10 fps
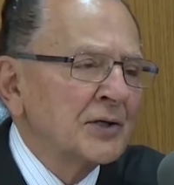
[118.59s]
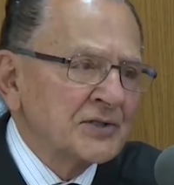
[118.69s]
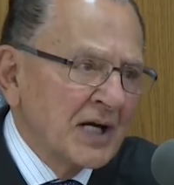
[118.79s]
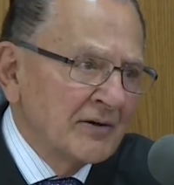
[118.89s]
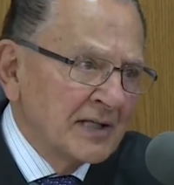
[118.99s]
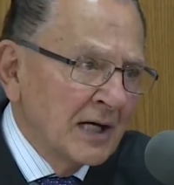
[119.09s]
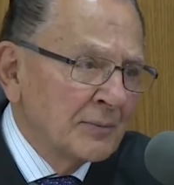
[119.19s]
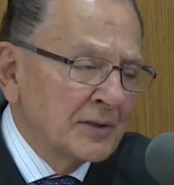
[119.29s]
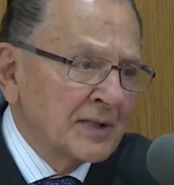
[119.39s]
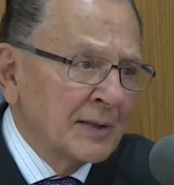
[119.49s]
know you're sorry now
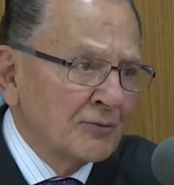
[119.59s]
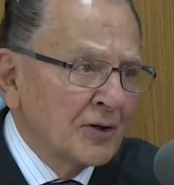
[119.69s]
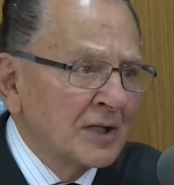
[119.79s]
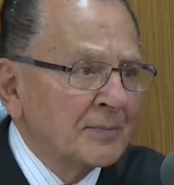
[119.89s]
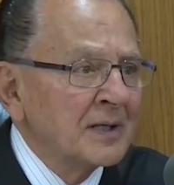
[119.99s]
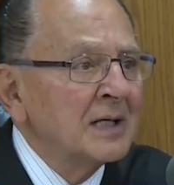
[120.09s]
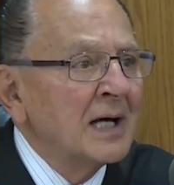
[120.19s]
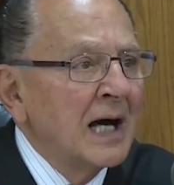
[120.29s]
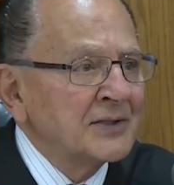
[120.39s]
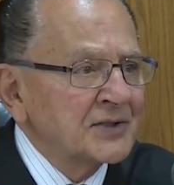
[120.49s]
that I brought it up, but
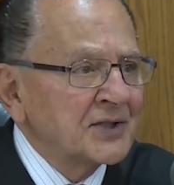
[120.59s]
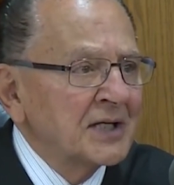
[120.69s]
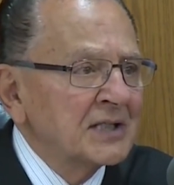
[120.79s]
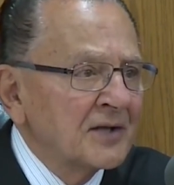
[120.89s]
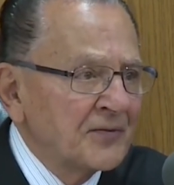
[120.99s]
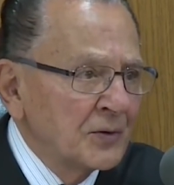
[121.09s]
I just thought in the